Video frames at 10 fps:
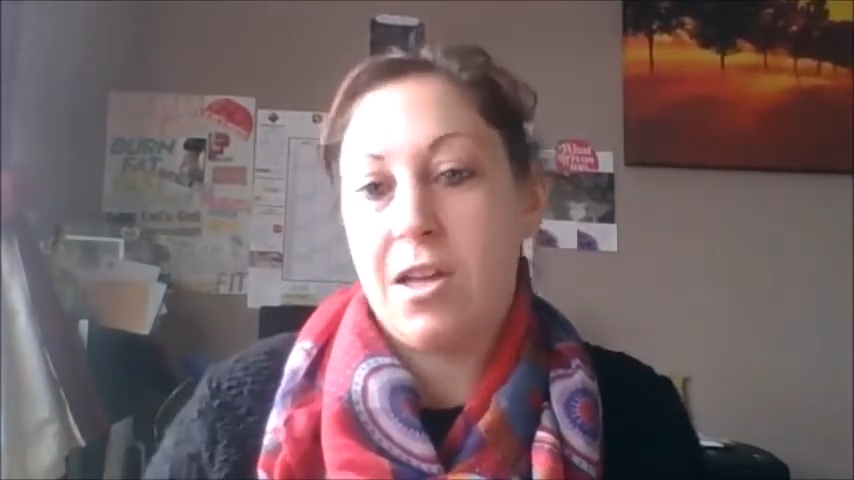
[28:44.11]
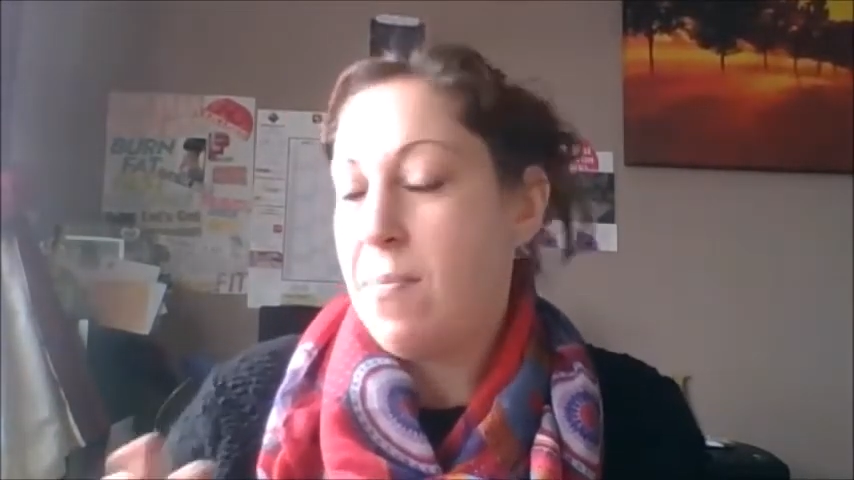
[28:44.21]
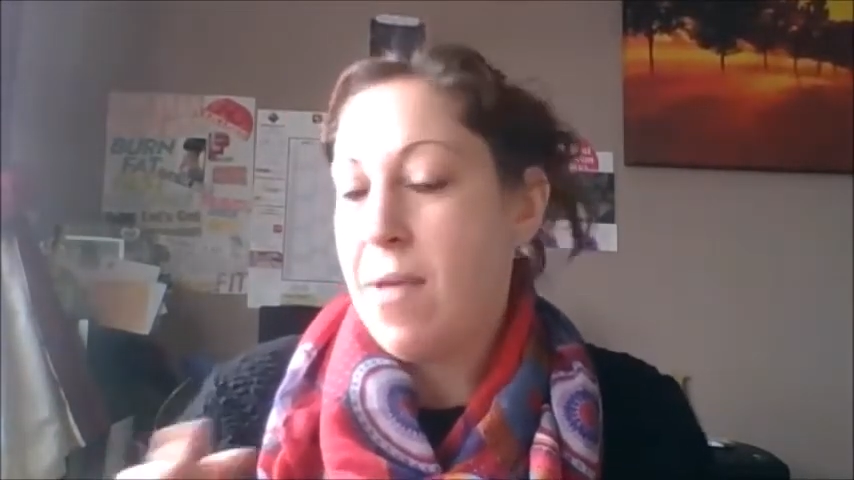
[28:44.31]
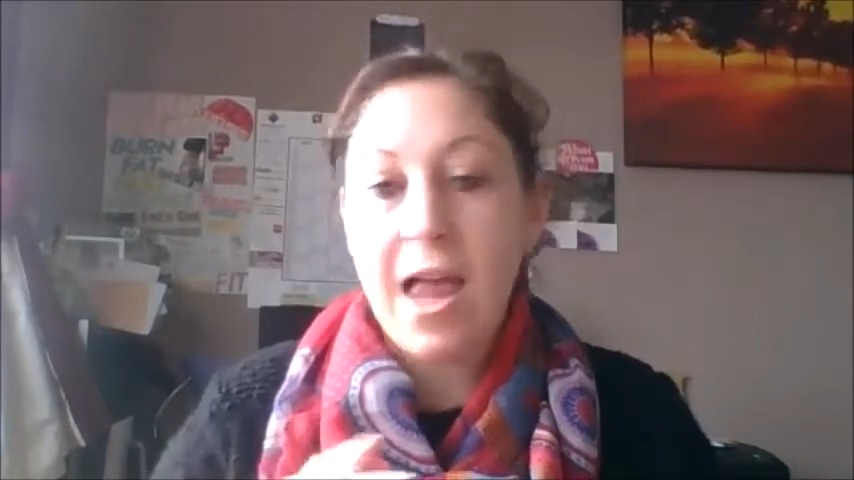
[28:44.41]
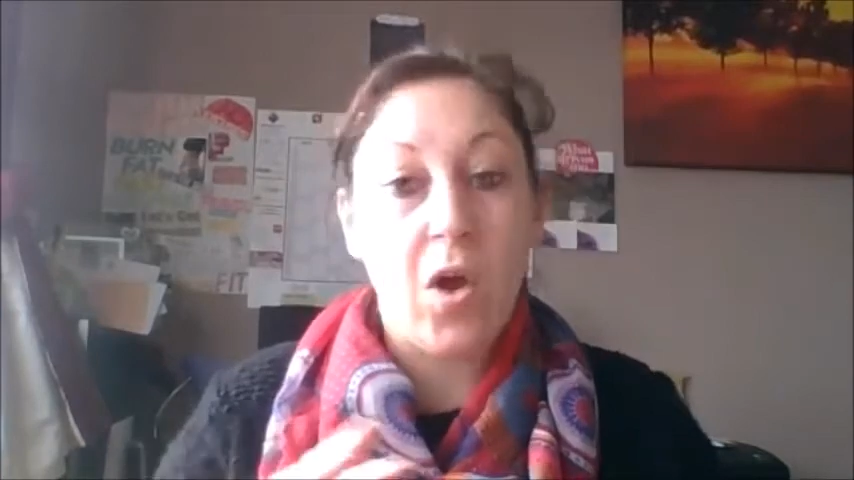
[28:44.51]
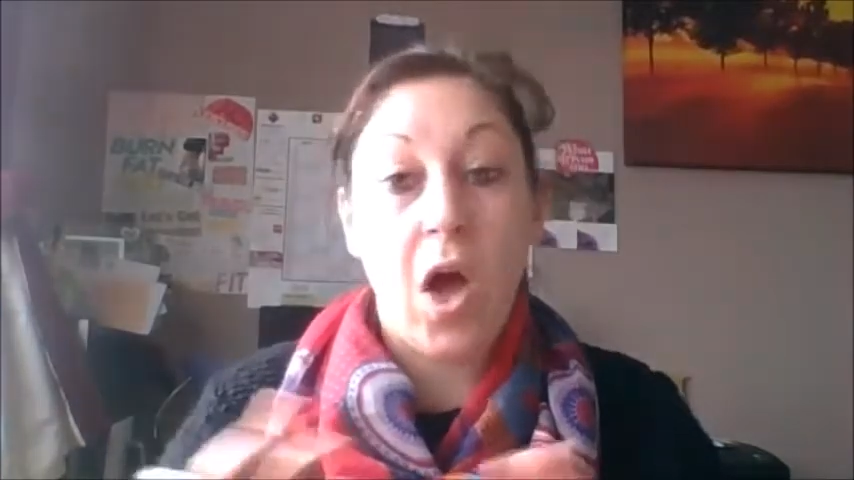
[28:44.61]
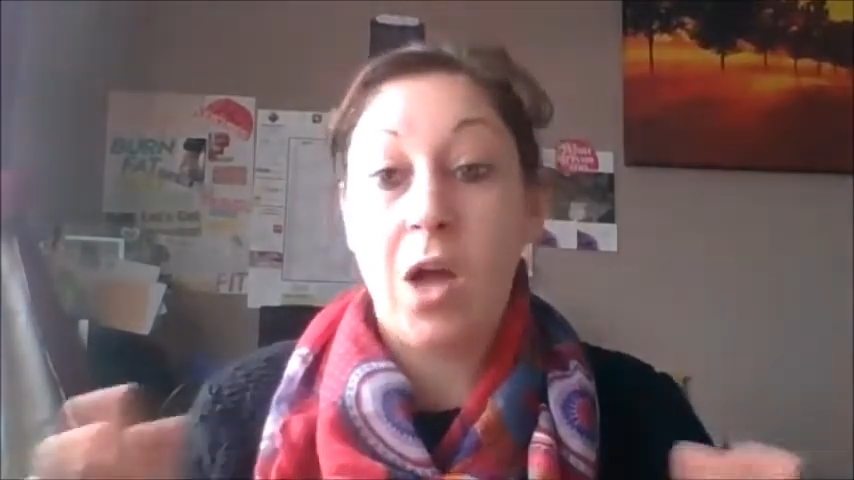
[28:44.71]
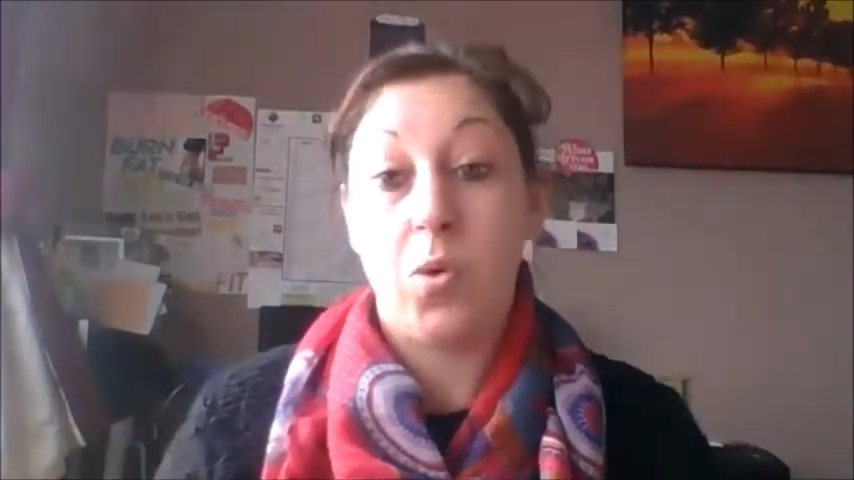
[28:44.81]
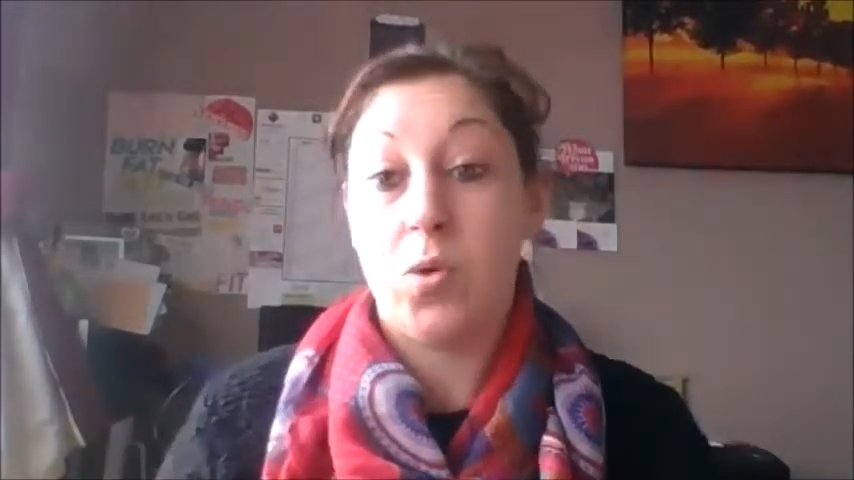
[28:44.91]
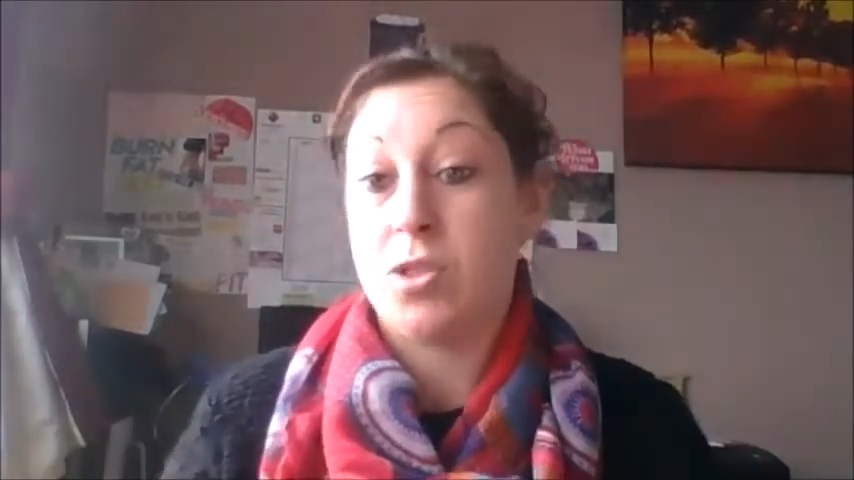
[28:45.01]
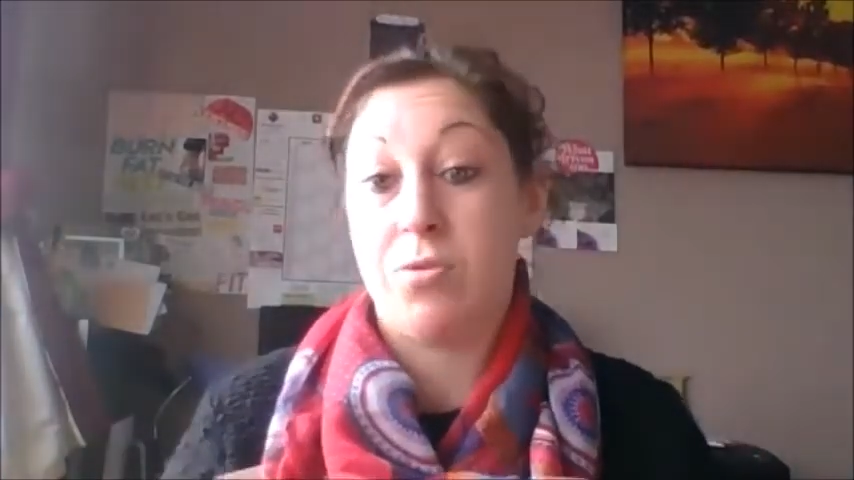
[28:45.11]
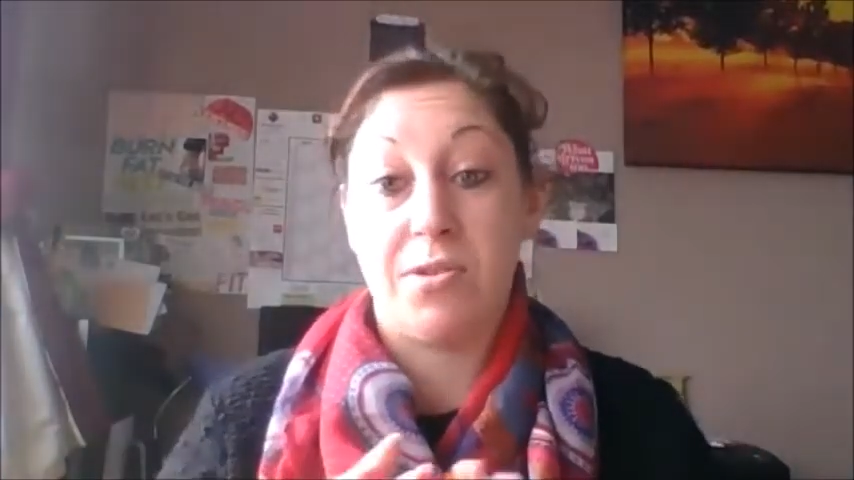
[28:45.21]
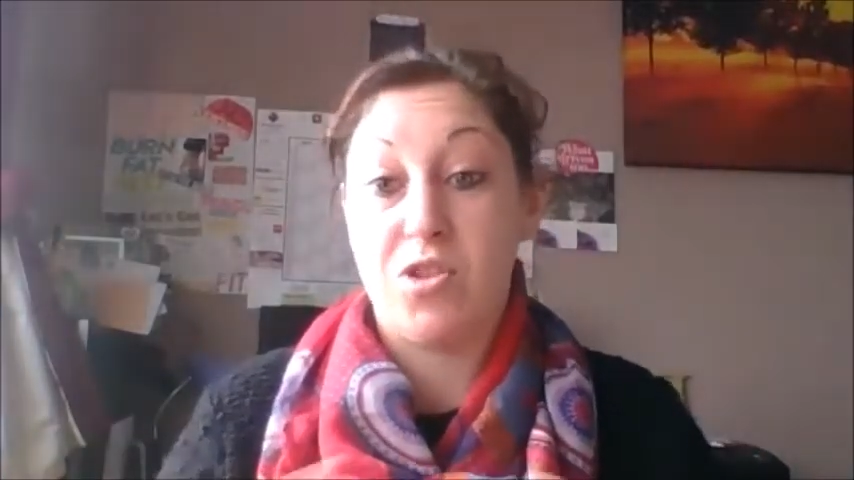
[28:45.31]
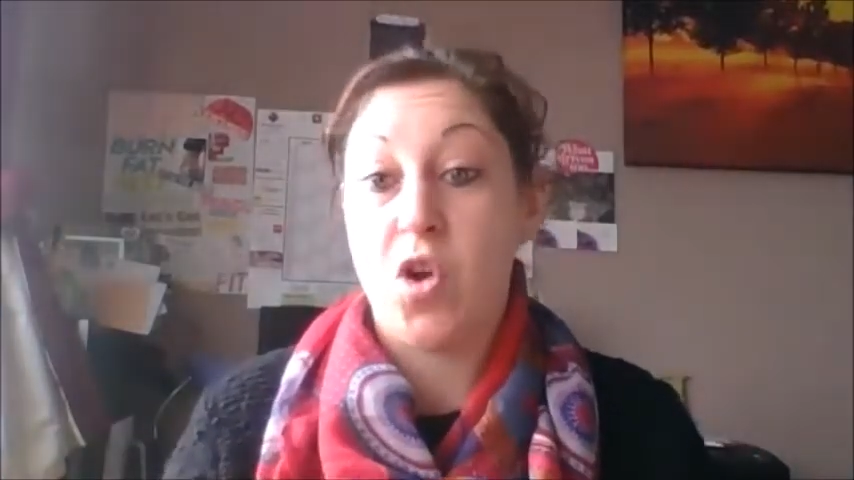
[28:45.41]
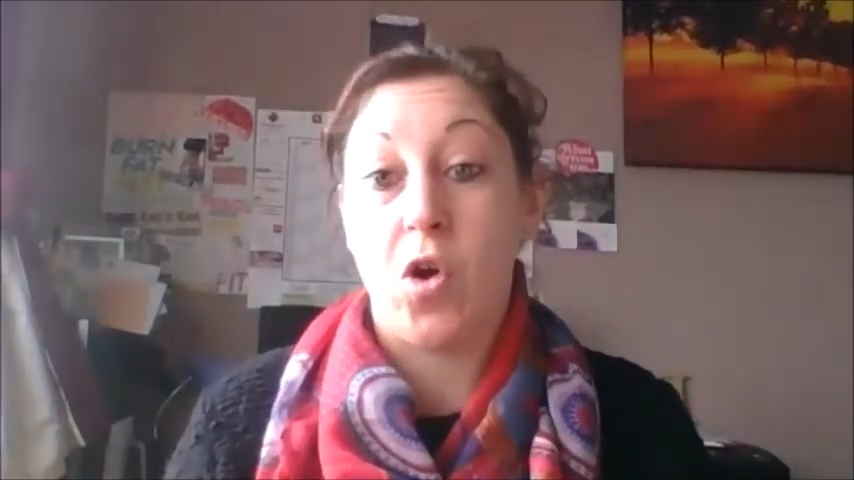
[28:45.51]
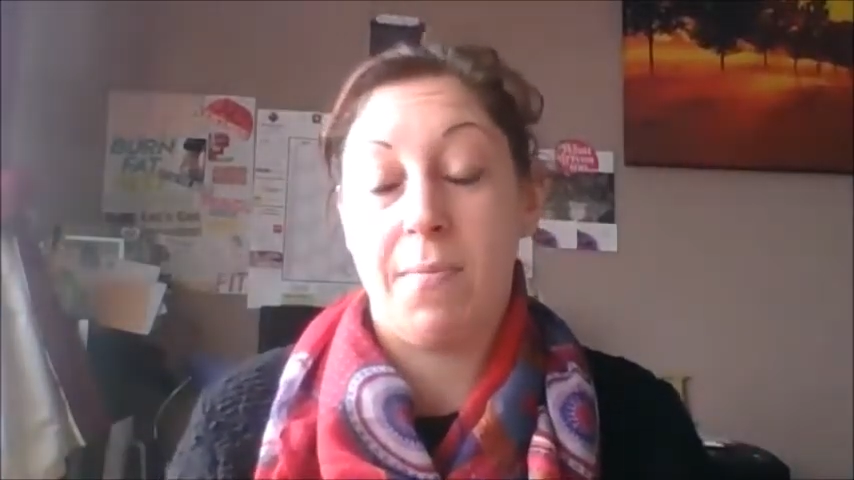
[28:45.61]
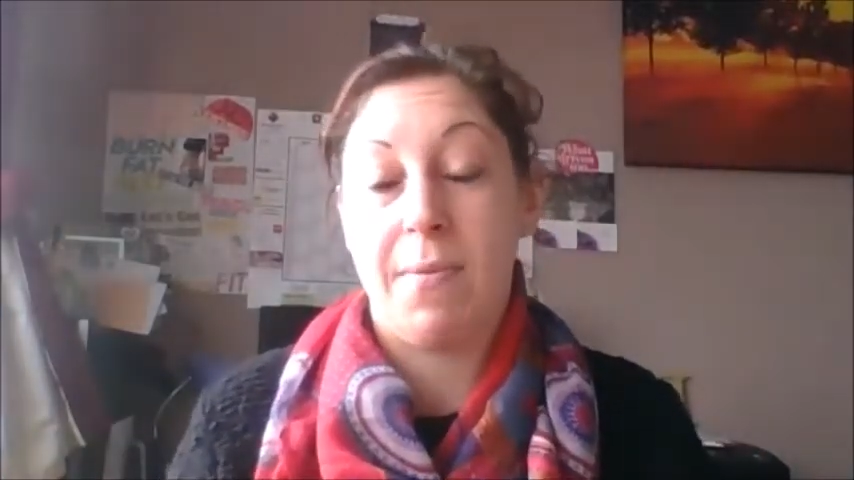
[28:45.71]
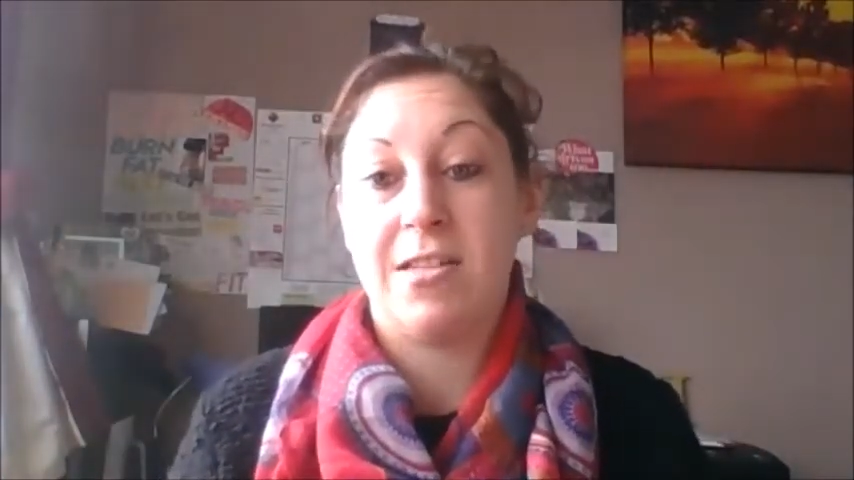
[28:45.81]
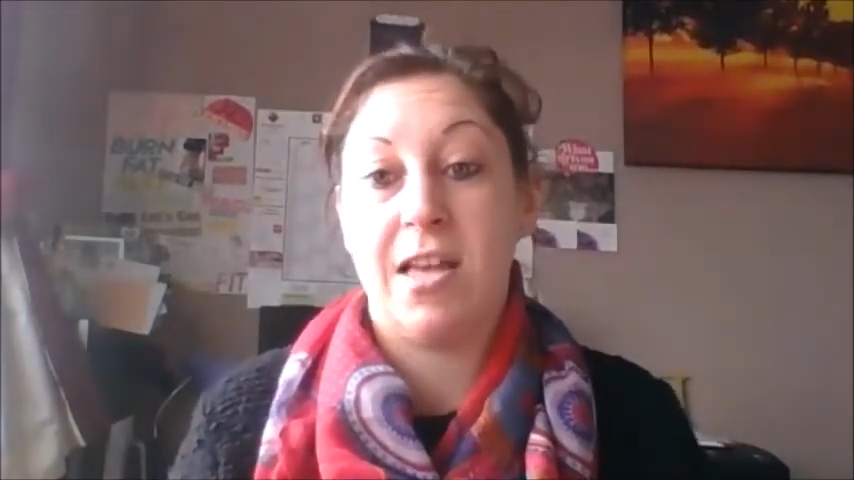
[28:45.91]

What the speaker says: come hell or high water, I was not going back to